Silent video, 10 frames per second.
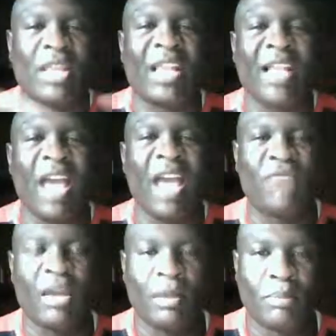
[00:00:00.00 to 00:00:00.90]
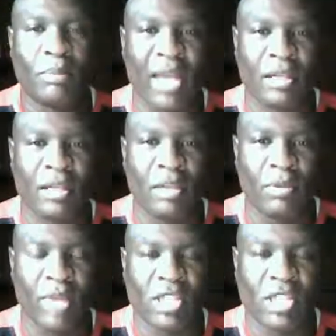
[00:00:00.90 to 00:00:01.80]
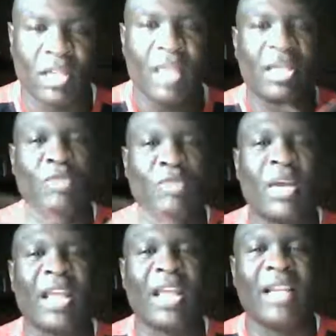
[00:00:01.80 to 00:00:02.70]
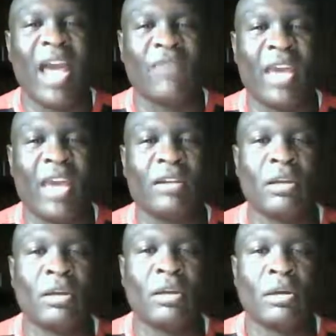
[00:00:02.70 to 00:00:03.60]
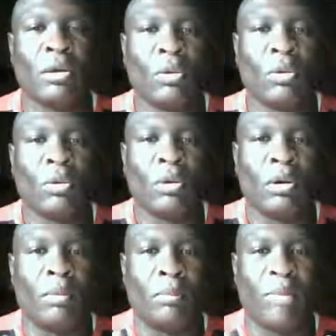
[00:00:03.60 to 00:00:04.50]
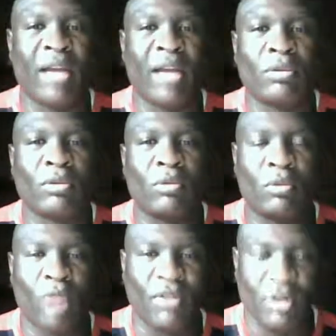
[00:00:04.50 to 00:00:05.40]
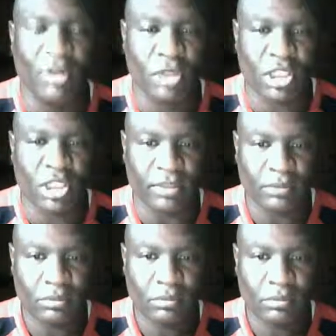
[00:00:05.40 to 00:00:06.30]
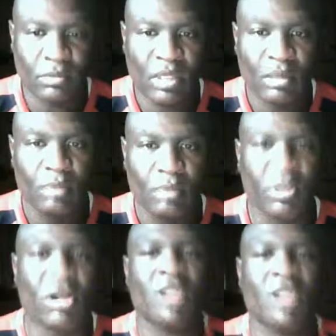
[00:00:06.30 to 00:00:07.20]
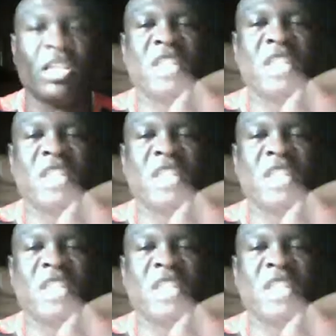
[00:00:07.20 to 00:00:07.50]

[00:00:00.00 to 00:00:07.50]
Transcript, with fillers: laugh at black liberation. That's why they laugh at black revolution. Because it is